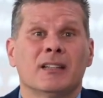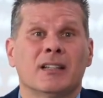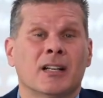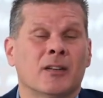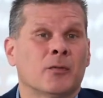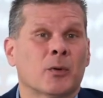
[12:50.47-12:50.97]

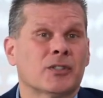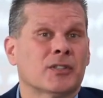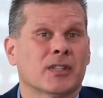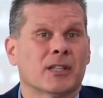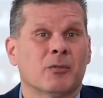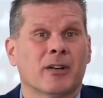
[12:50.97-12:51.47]
than
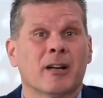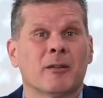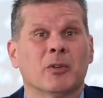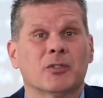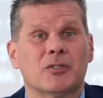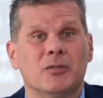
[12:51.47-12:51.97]
unfortunately we are
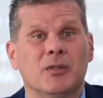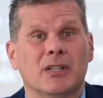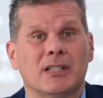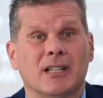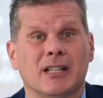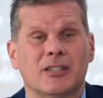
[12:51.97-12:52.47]
able to,
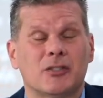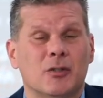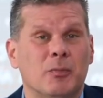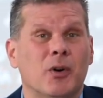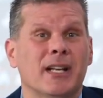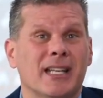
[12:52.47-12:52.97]
uh,
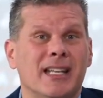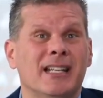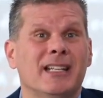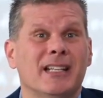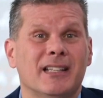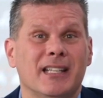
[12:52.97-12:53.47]
to put
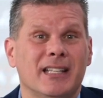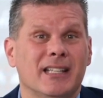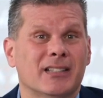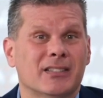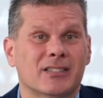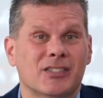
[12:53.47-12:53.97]
in
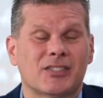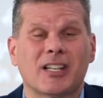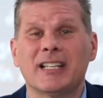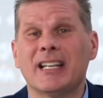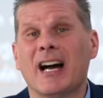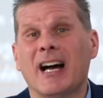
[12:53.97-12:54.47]
the
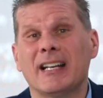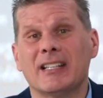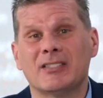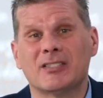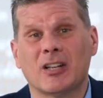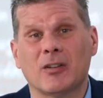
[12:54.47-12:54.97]
study guide
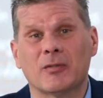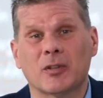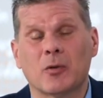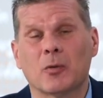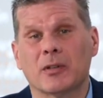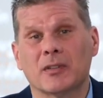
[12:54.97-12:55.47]
itself,
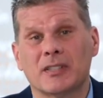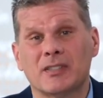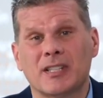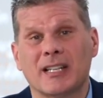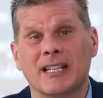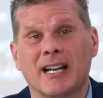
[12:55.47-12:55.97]
the quarterly
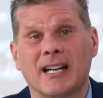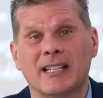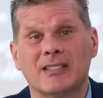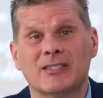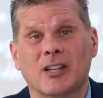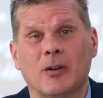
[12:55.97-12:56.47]
study
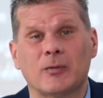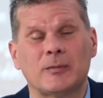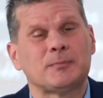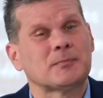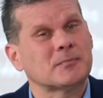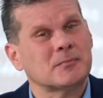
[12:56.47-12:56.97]
guide itself